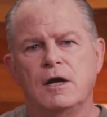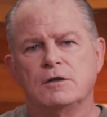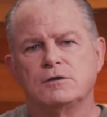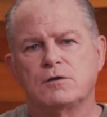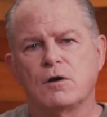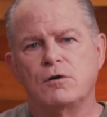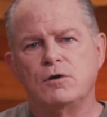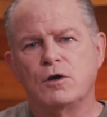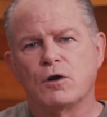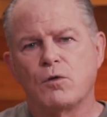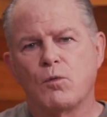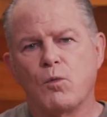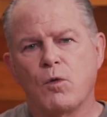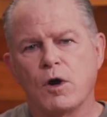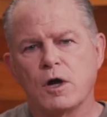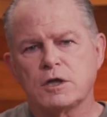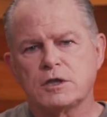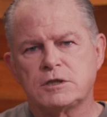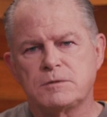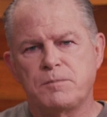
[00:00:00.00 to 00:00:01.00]
So your
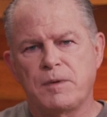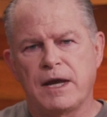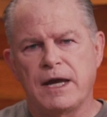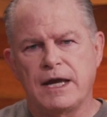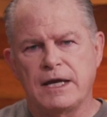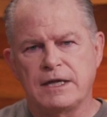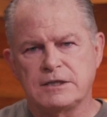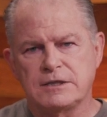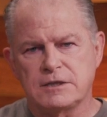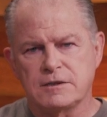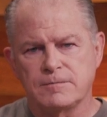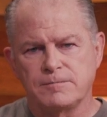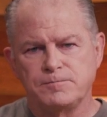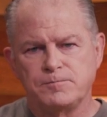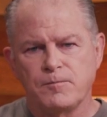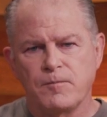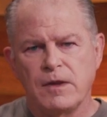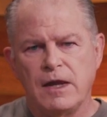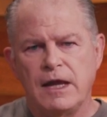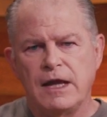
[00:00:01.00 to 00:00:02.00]
workspace
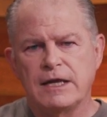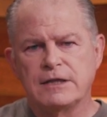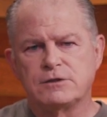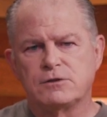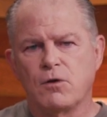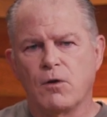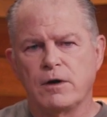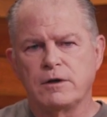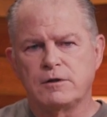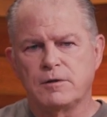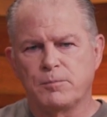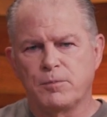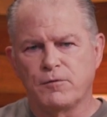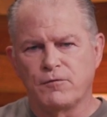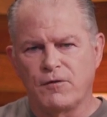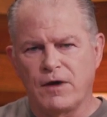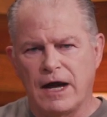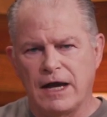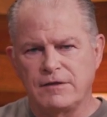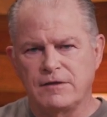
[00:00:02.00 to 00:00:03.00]
is going to
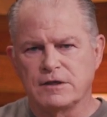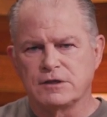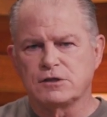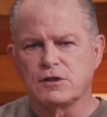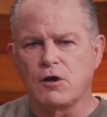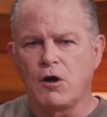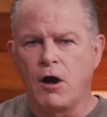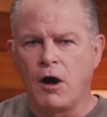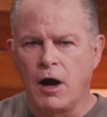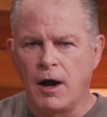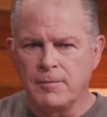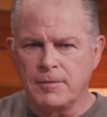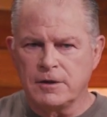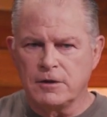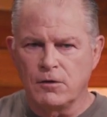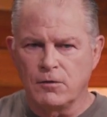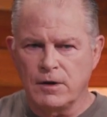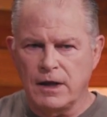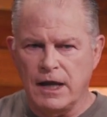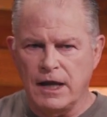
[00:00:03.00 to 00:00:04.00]
provide this common
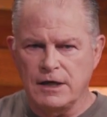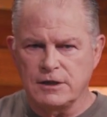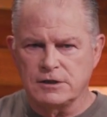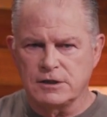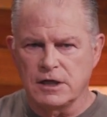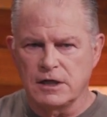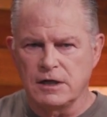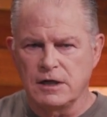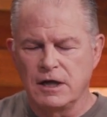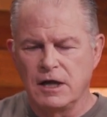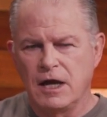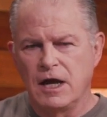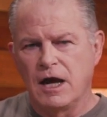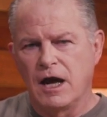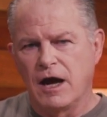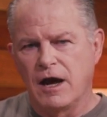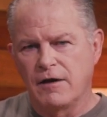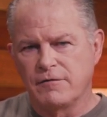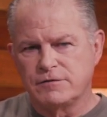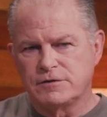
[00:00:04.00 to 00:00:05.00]
location
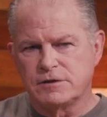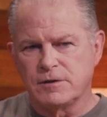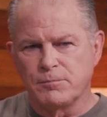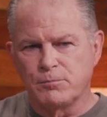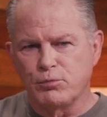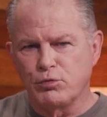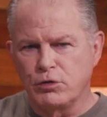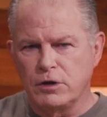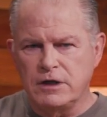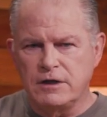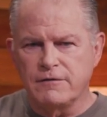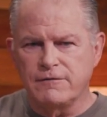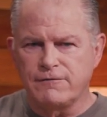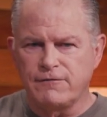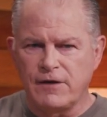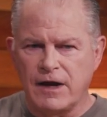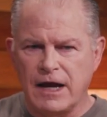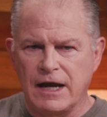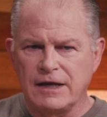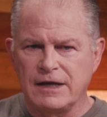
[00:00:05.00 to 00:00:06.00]
of some
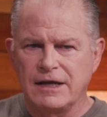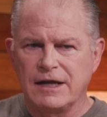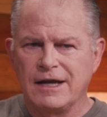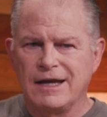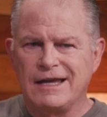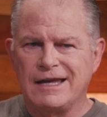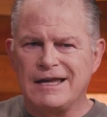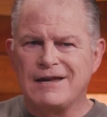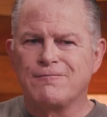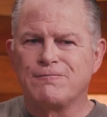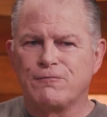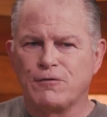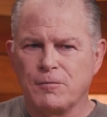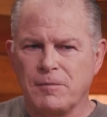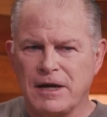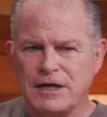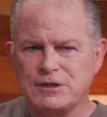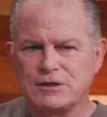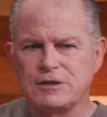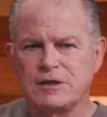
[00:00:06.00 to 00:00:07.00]
predefined
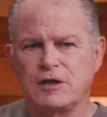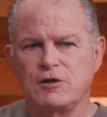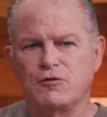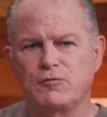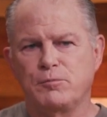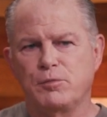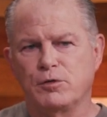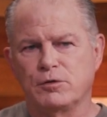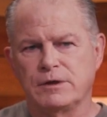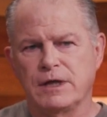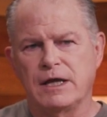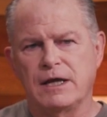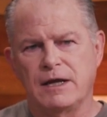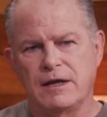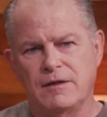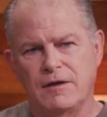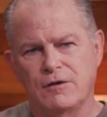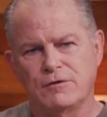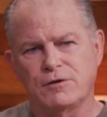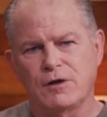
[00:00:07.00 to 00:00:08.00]
information that you've pulled in.
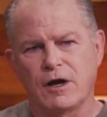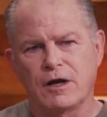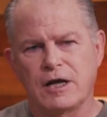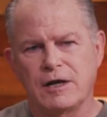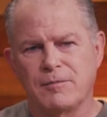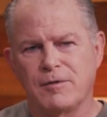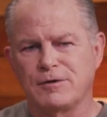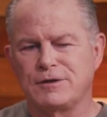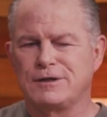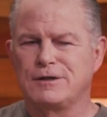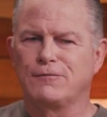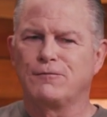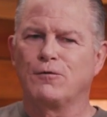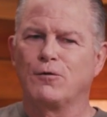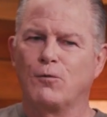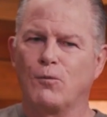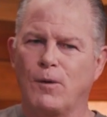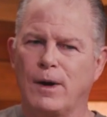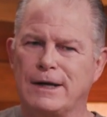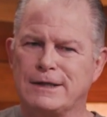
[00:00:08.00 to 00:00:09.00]
And they're talking about
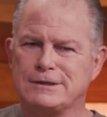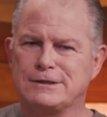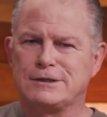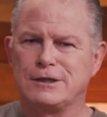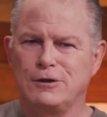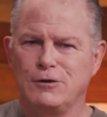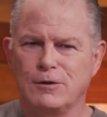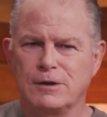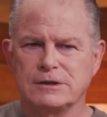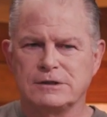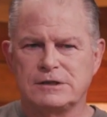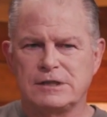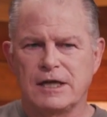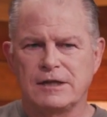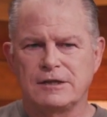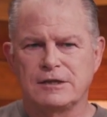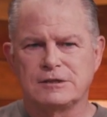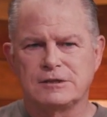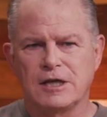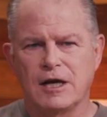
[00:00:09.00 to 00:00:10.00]
different ways that you can
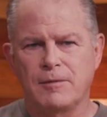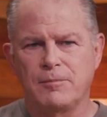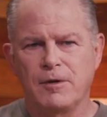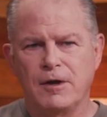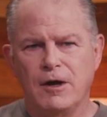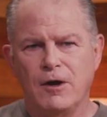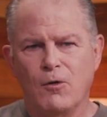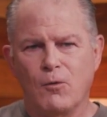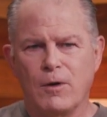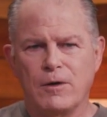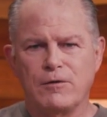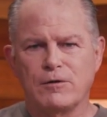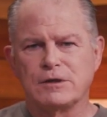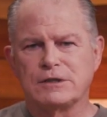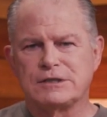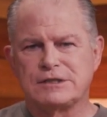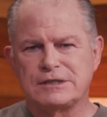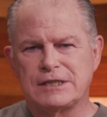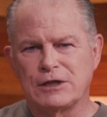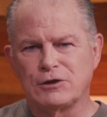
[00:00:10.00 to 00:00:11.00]
set this up, whether
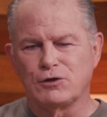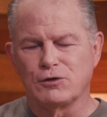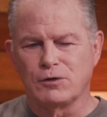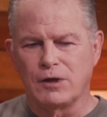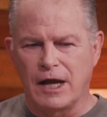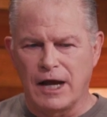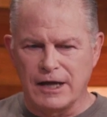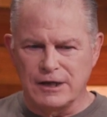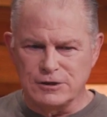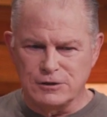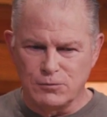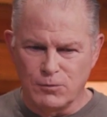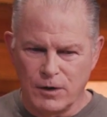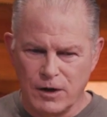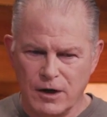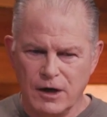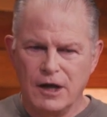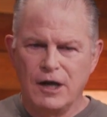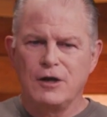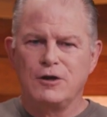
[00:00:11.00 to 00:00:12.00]
it's centralized,
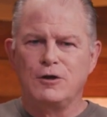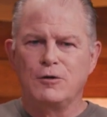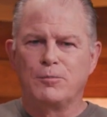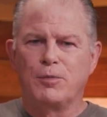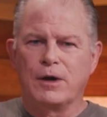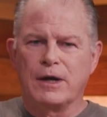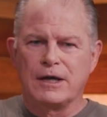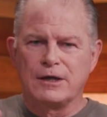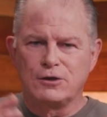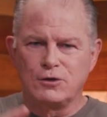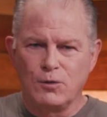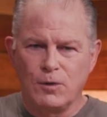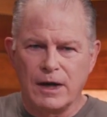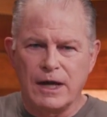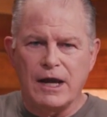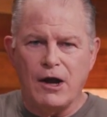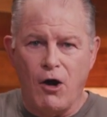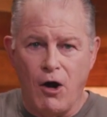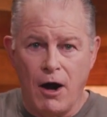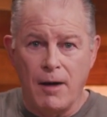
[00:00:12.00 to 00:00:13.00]
where you bring into a
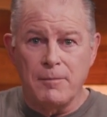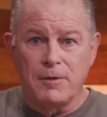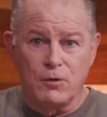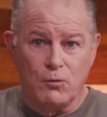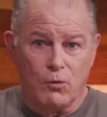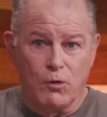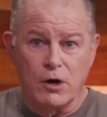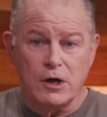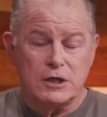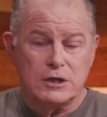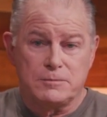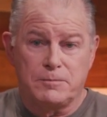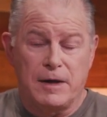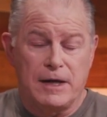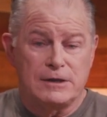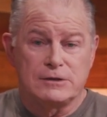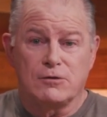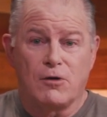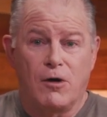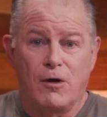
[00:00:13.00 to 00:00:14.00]
common
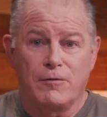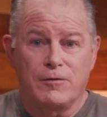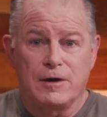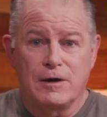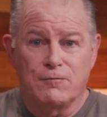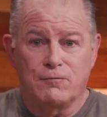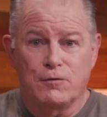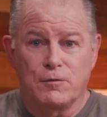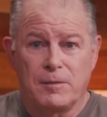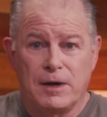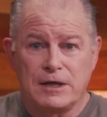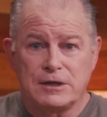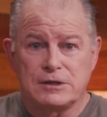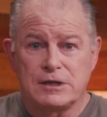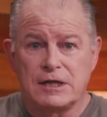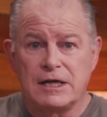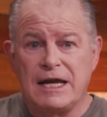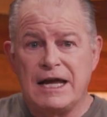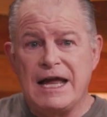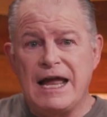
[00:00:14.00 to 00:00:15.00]
workspace all the
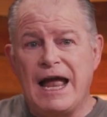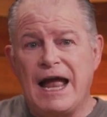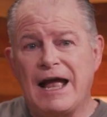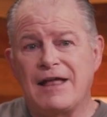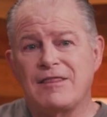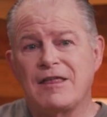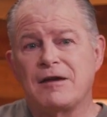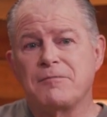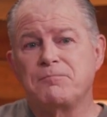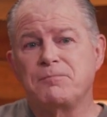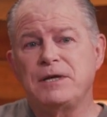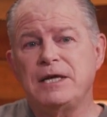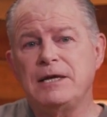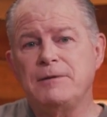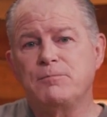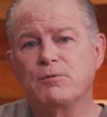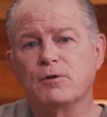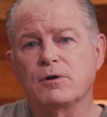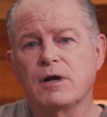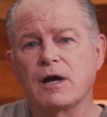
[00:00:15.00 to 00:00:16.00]
information, and then
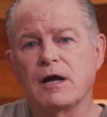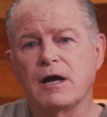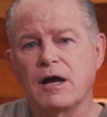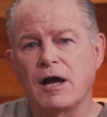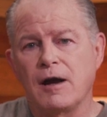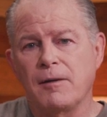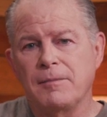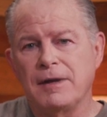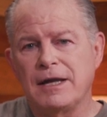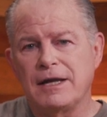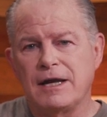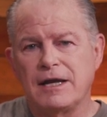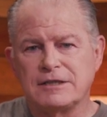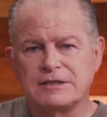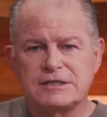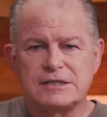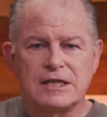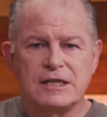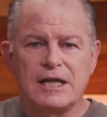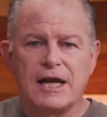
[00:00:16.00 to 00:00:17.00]
people can come in and
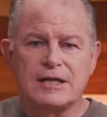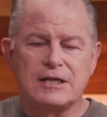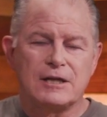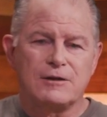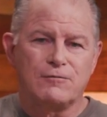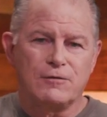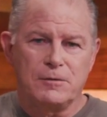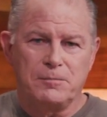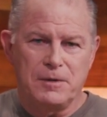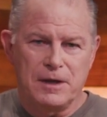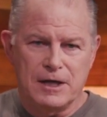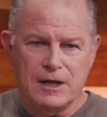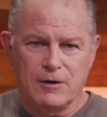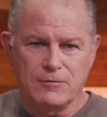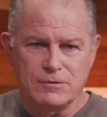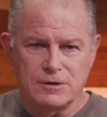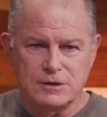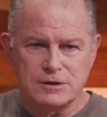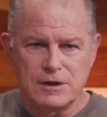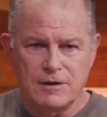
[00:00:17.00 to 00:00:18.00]
selectively pick
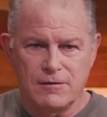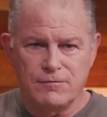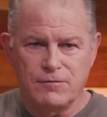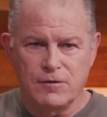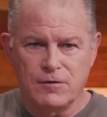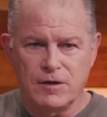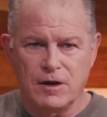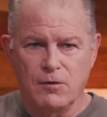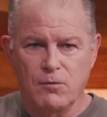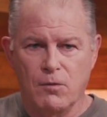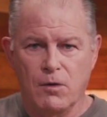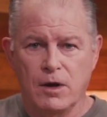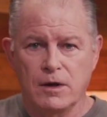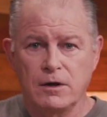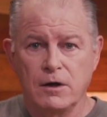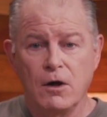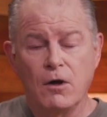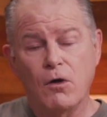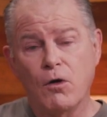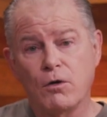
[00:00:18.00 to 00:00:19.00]
out the stuff that they want,
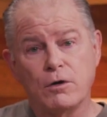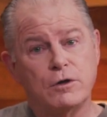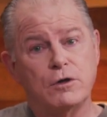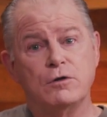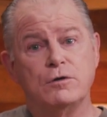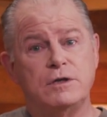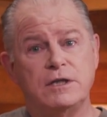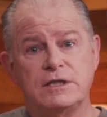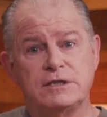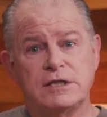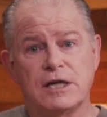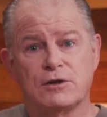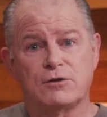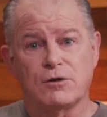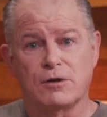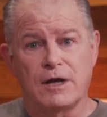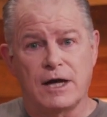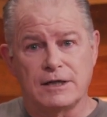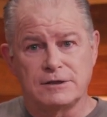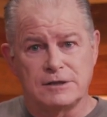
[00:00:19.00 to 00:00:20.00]
or do you
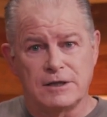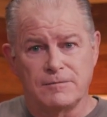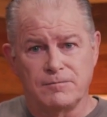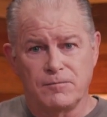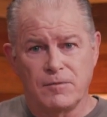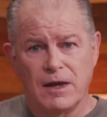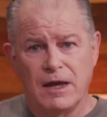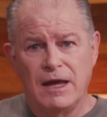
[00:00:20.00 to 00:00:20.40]
decentralize it?